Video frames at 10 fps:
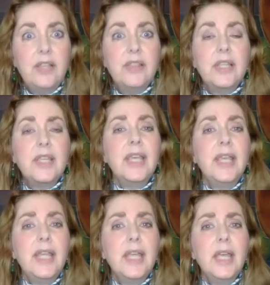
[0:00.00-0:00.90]
the
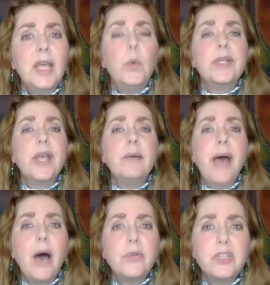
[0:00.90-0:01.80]
king would come
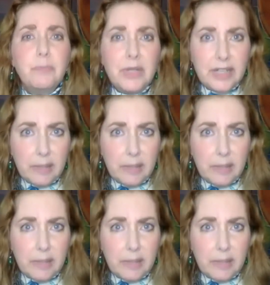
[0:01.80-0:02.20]
out to meet